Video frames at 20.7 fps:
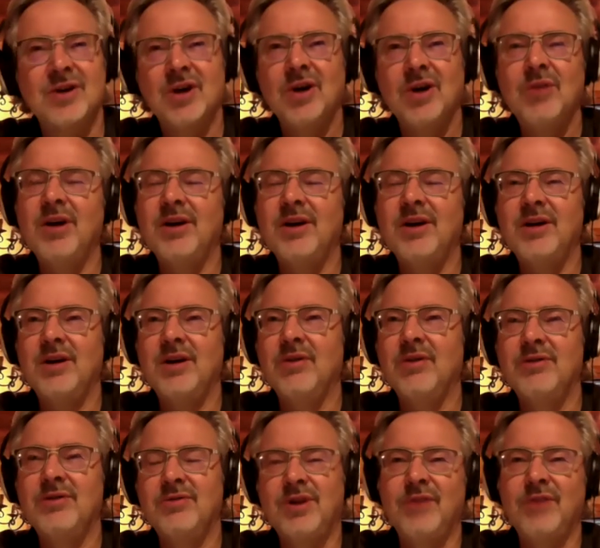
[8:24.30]
"Well,
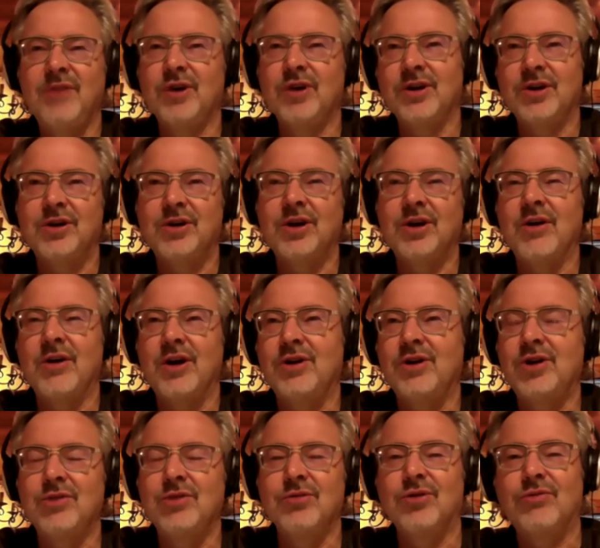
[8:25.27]
they've got
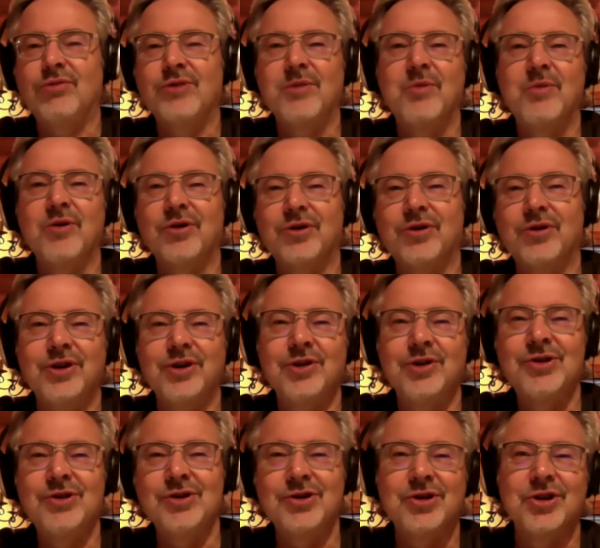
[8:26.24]
two or three more good
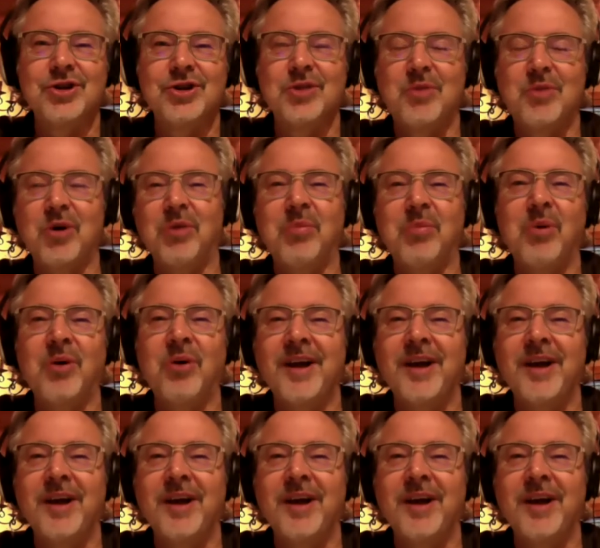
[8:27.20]
uses to them, old boy."